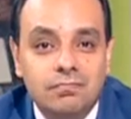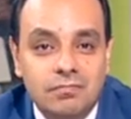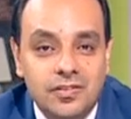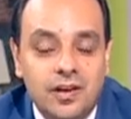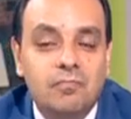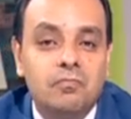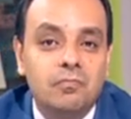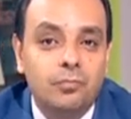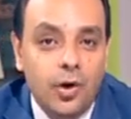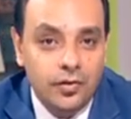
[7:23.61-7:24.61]
some
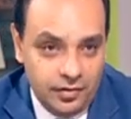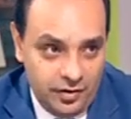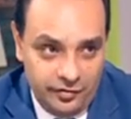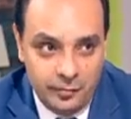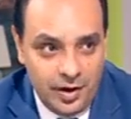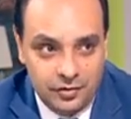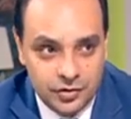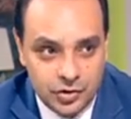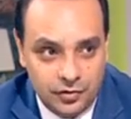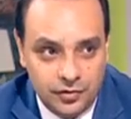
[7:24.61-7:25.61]
positive
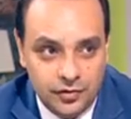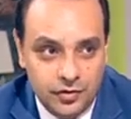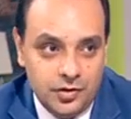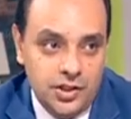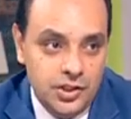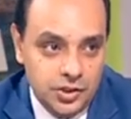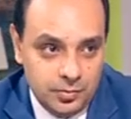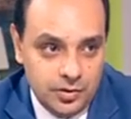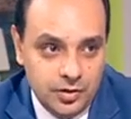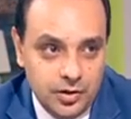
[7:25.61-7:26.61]
messages to
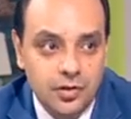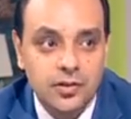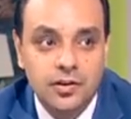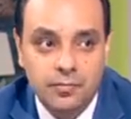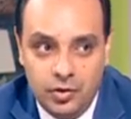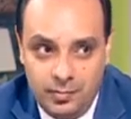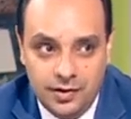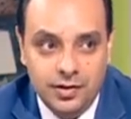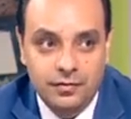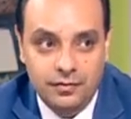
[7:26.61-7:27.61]
Egypt on the
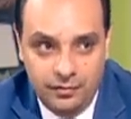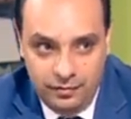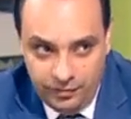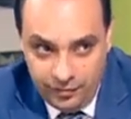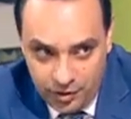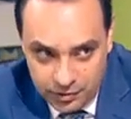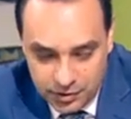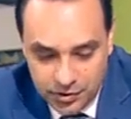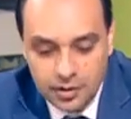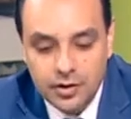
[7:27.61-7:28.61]
diplomatic front.